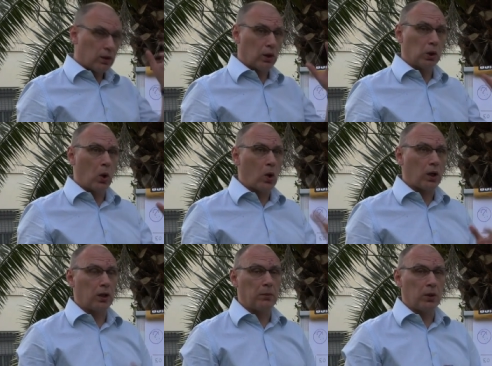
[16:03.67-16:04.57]

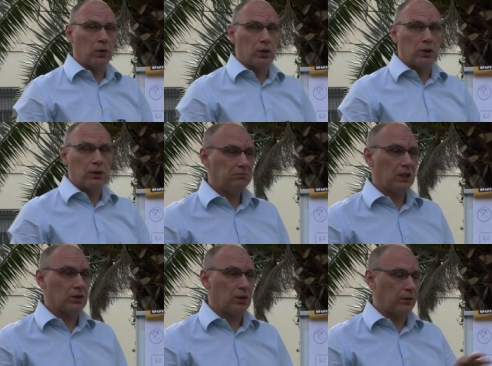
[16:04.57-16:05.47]
local immunity
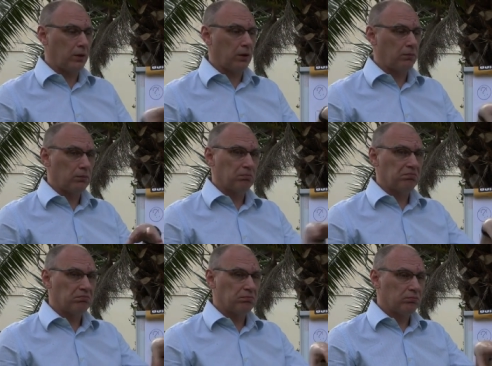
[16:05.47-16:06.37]
is not very
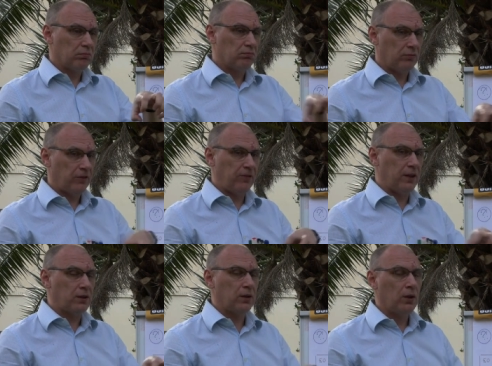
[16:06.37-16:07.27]

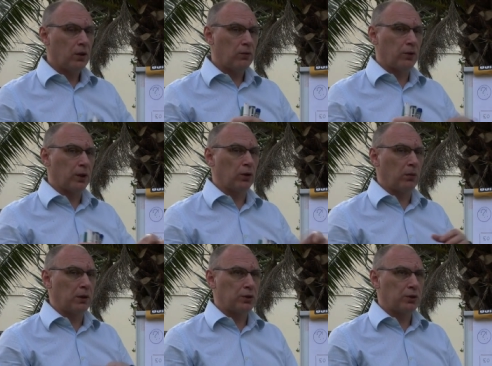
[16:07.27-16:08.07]
fit for the global